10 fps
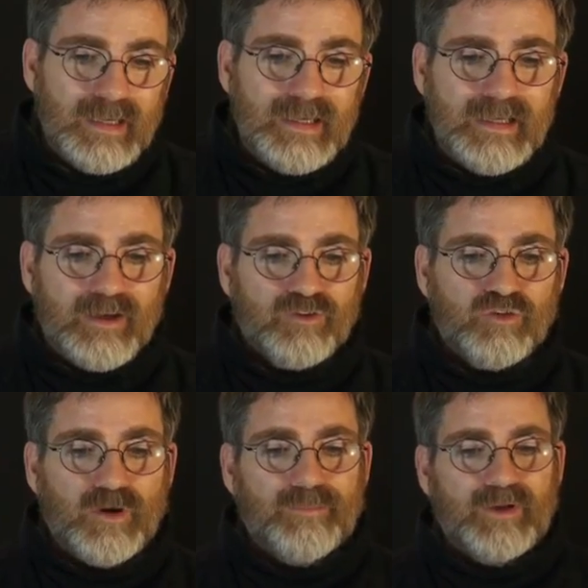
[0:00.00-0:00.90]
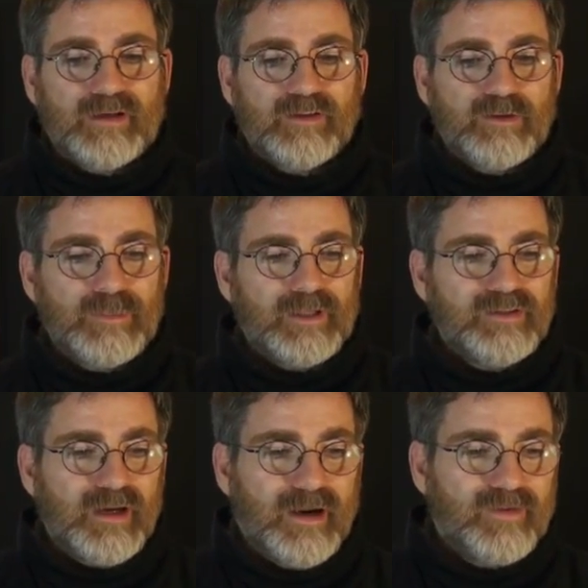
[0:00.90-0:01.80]
he conscripted into the
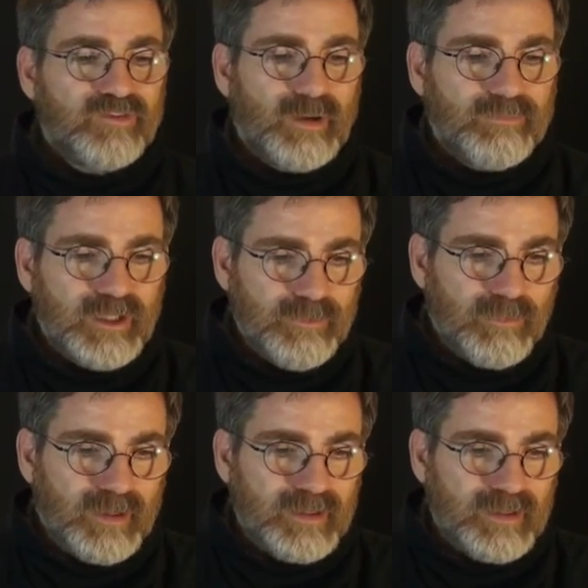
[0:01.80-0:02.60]
military in September.